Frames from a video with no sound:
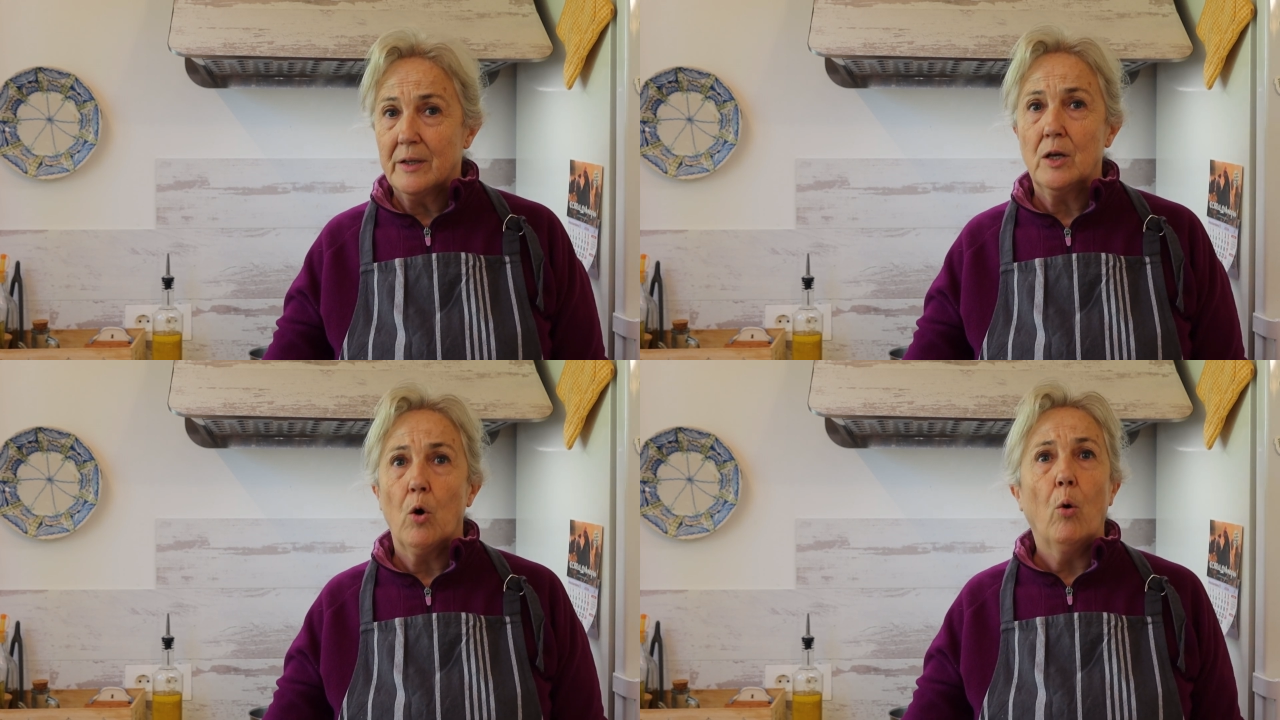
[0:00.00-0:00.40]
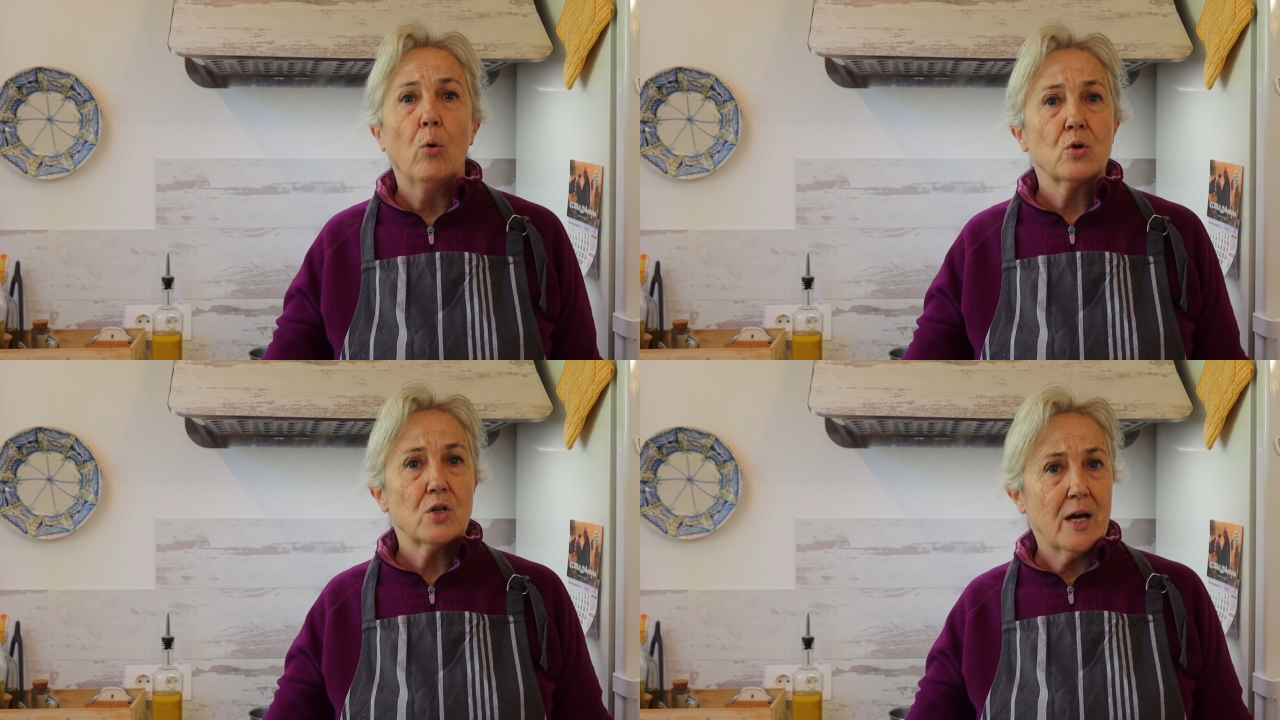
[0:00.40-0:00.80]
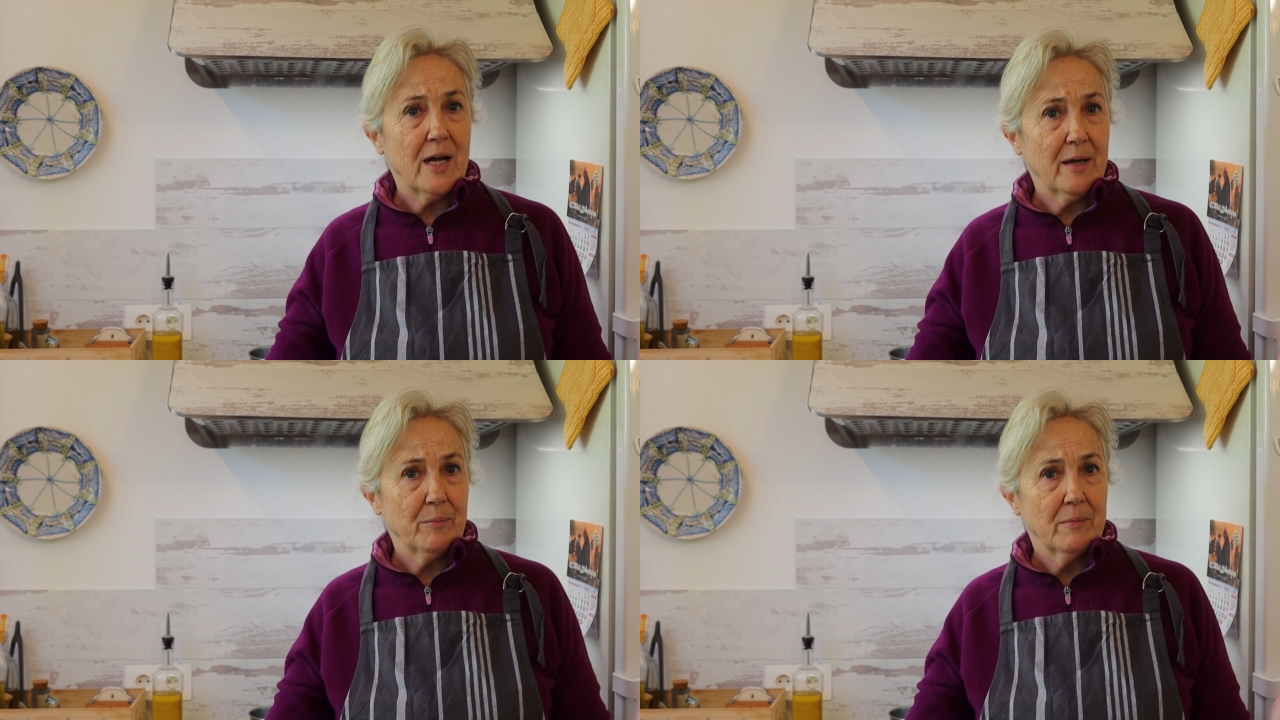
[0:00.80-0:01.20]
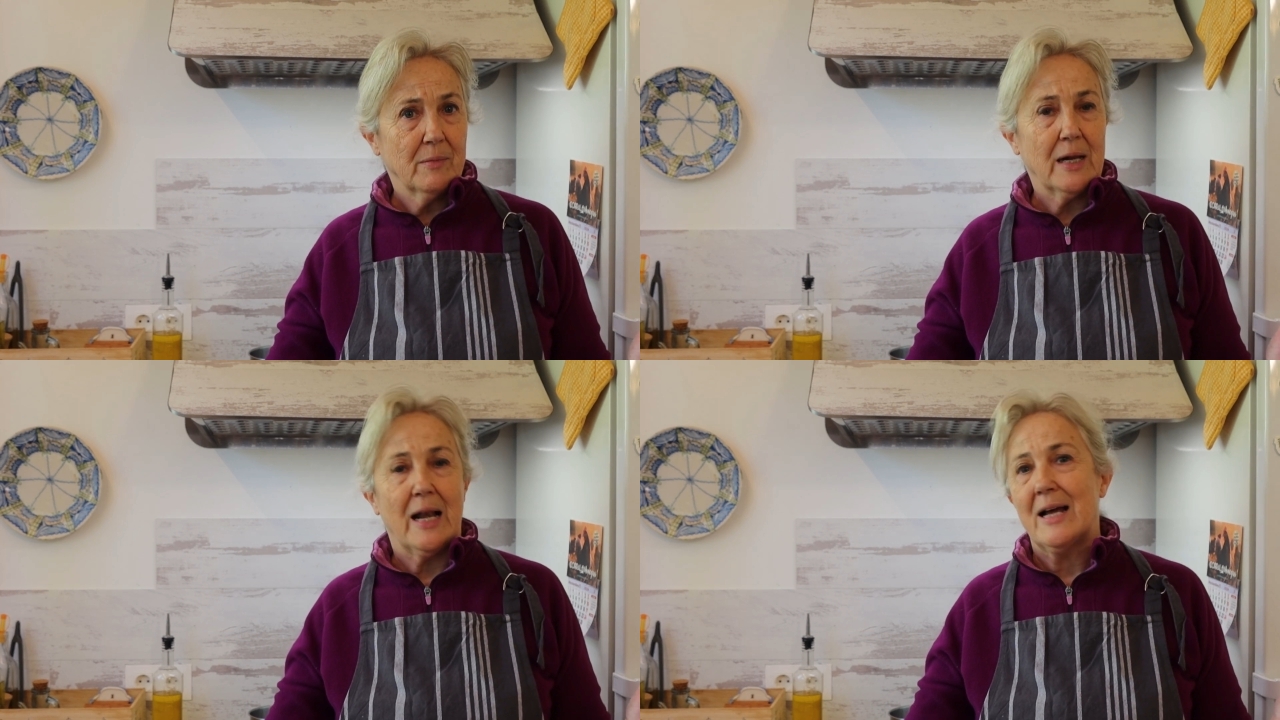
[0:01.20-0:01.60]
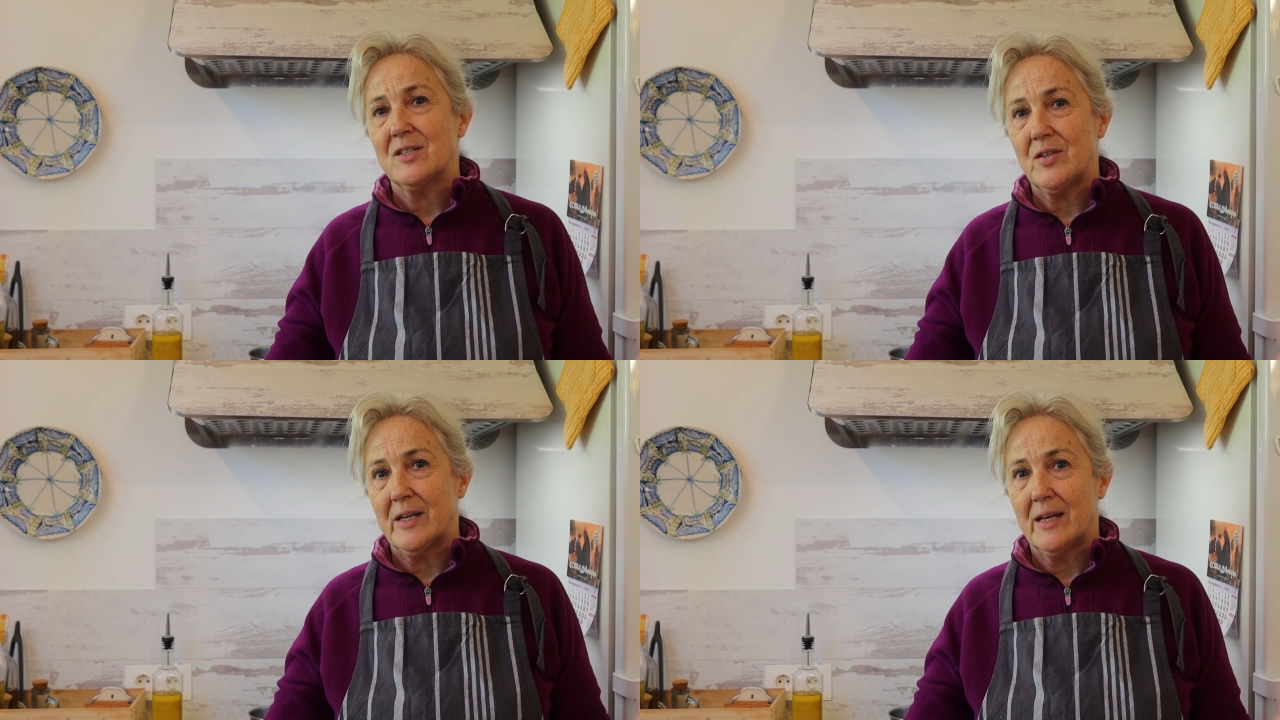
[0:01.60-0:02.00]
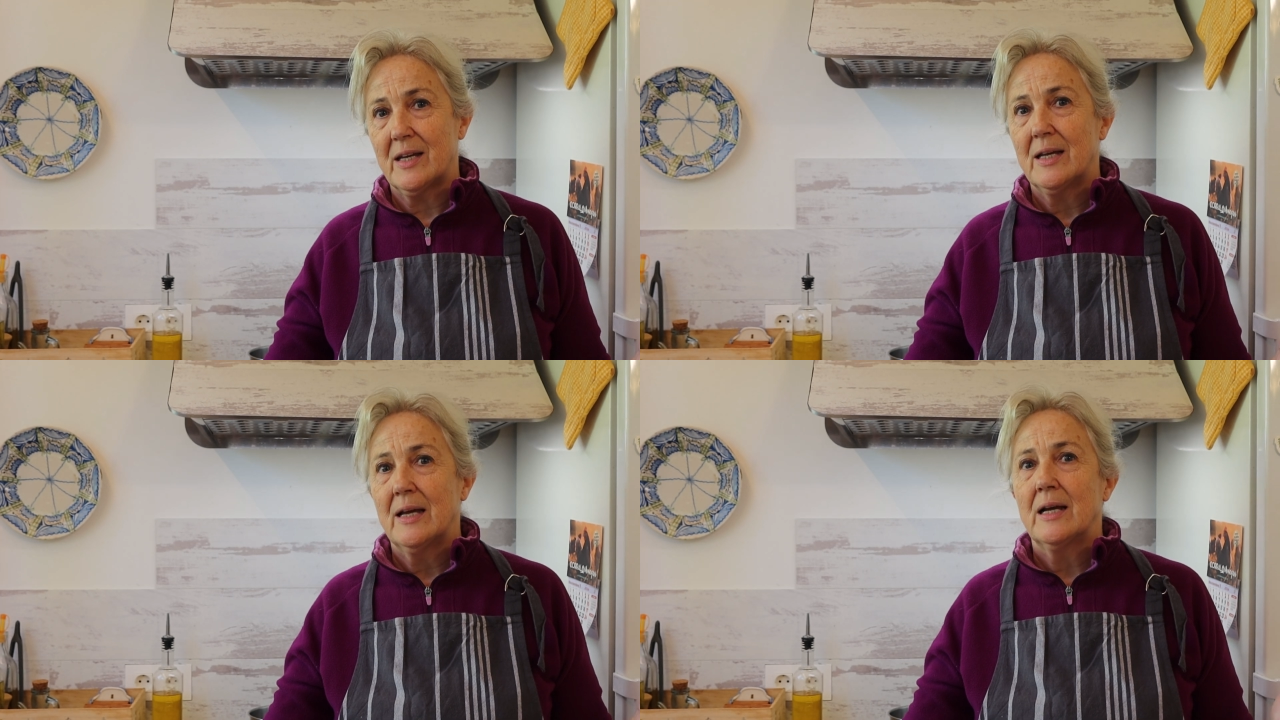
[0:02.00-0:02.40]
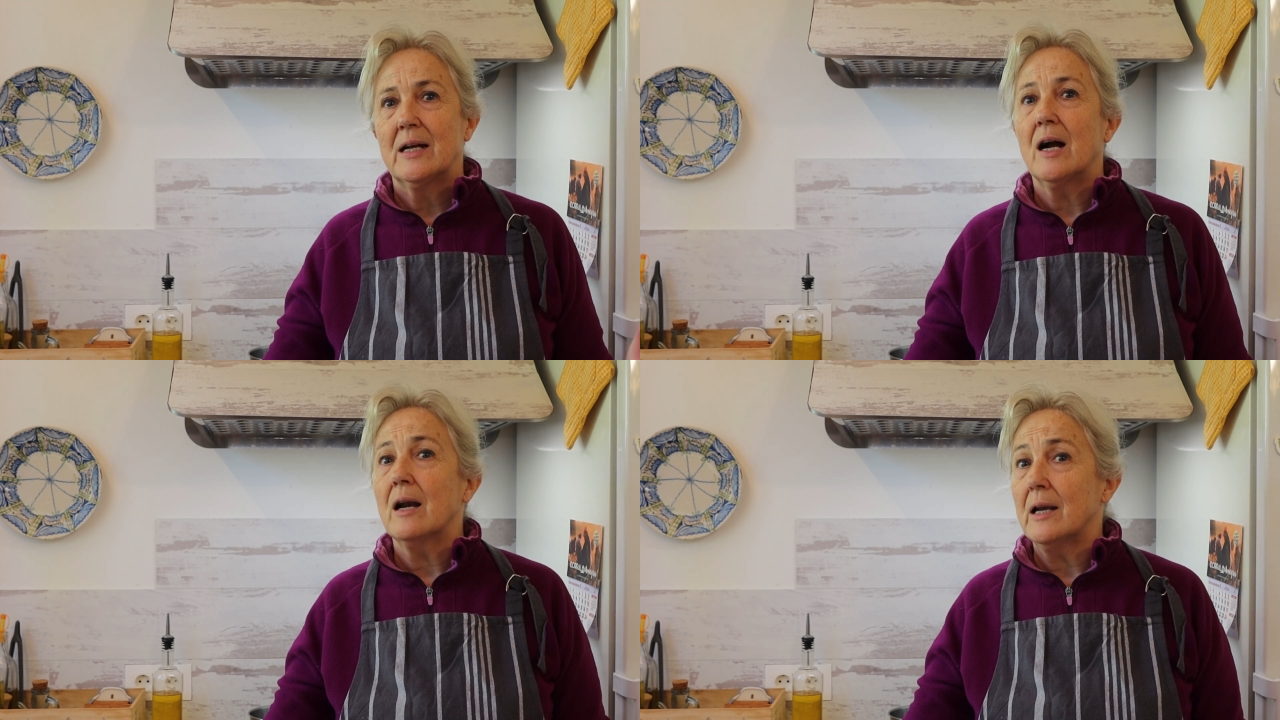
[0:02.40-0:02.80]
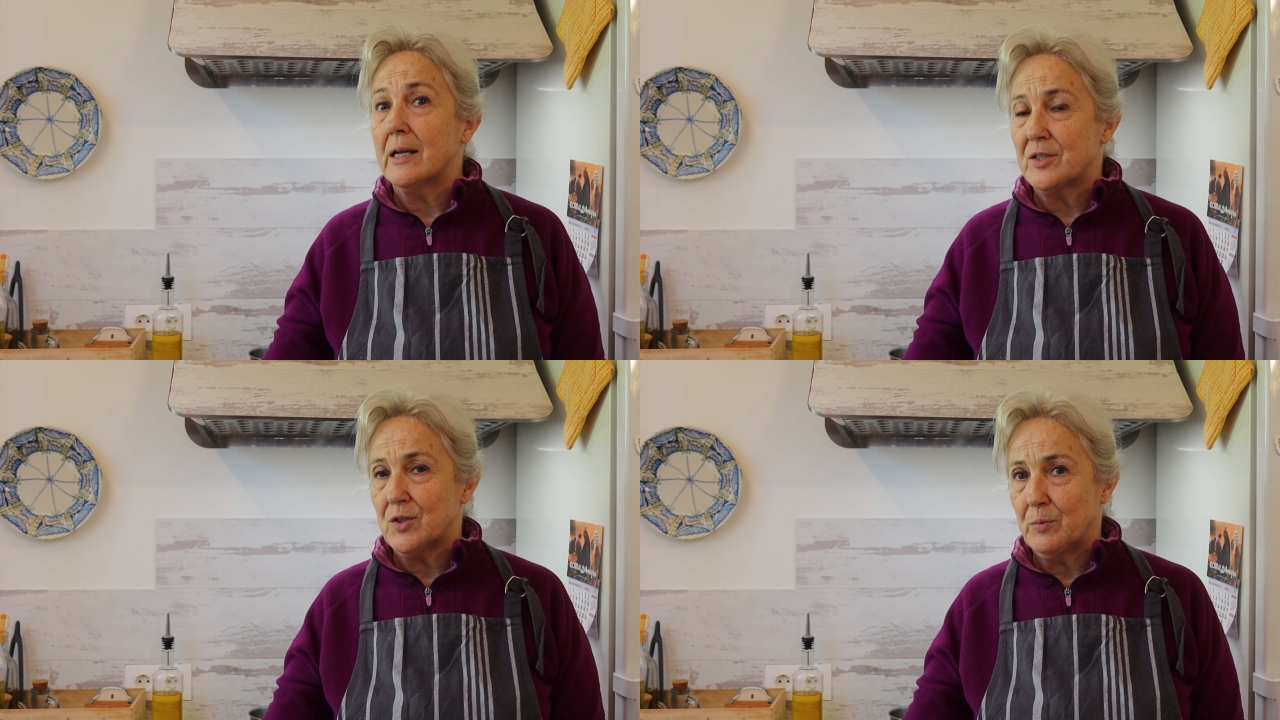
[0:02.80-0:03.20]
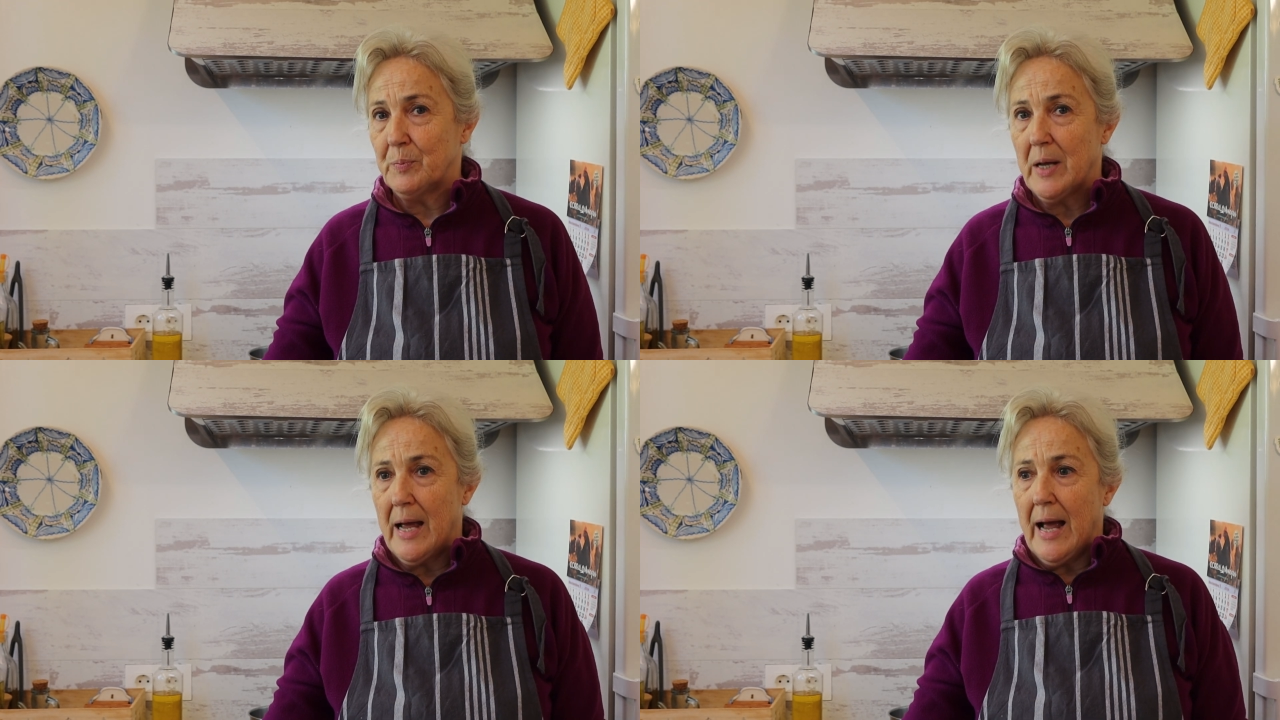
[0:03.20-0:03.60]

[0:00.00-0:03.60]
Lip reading: the all-time classic garlic soup.